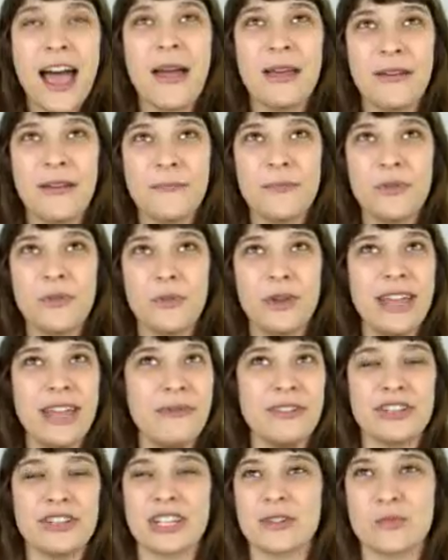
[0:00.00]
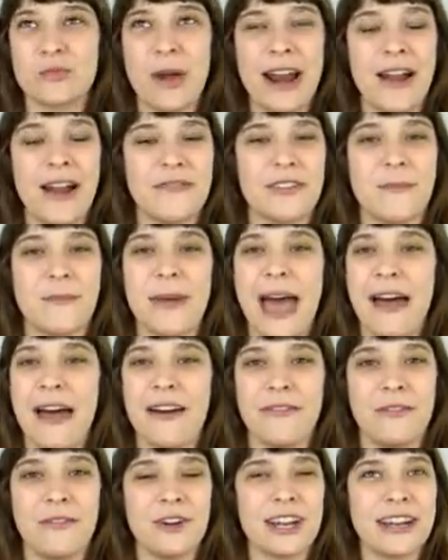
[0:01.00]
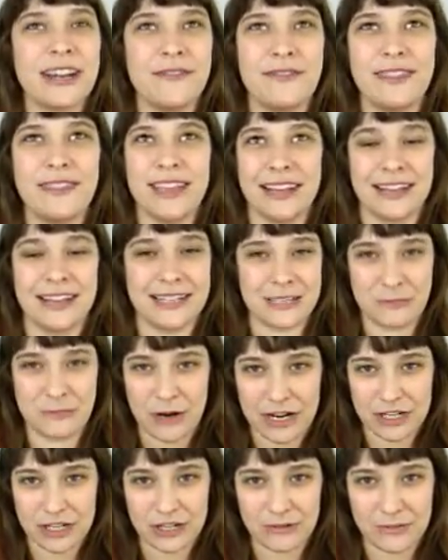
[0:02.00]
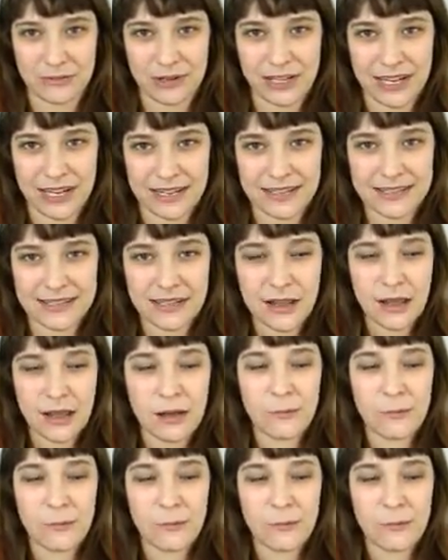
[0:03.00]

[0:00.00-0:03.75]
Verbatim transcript: I mean, even just right off the bat, forgive the expression, please.